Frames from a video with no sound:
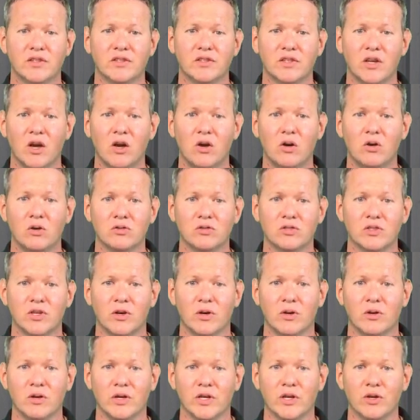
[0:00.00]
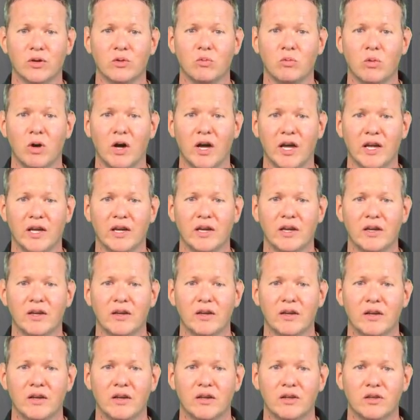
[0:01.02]
This is also a good
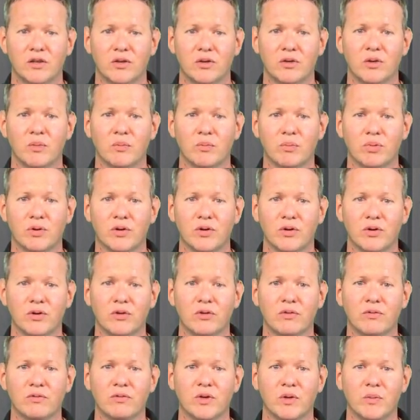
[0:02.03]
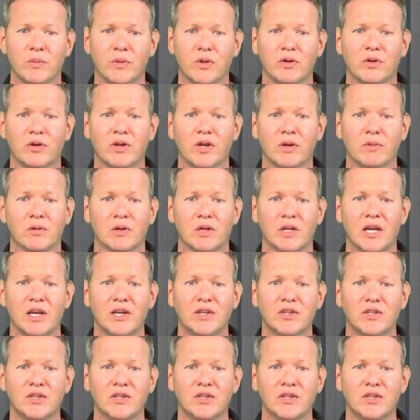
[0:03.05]
way to improve community